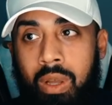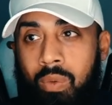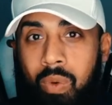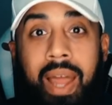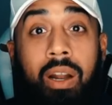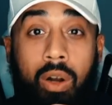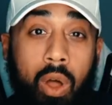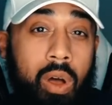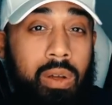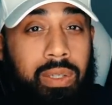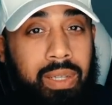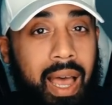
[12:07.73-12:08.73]
right
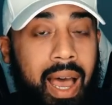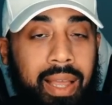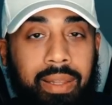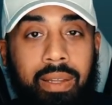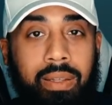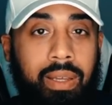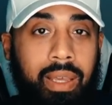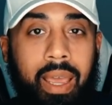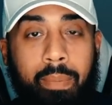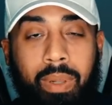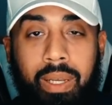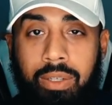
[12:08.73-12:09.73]
alongside the, the
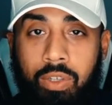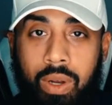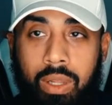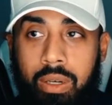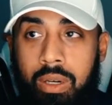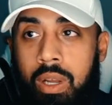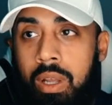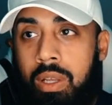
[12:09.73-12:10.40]
gameplay trailer.